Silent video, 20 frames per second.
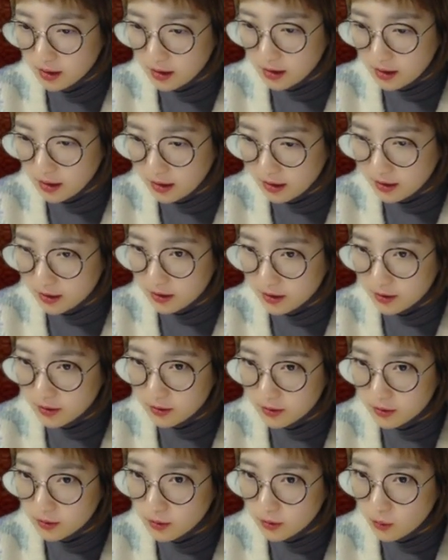
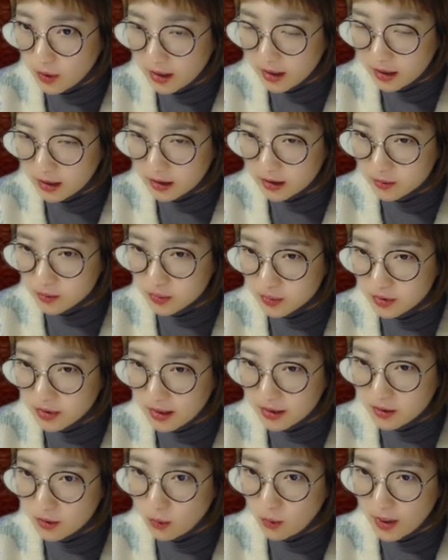And white
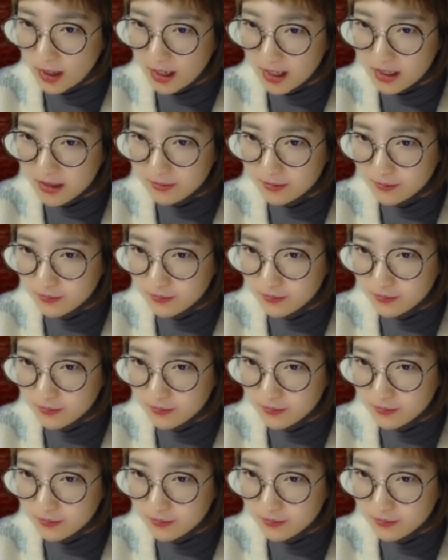played away.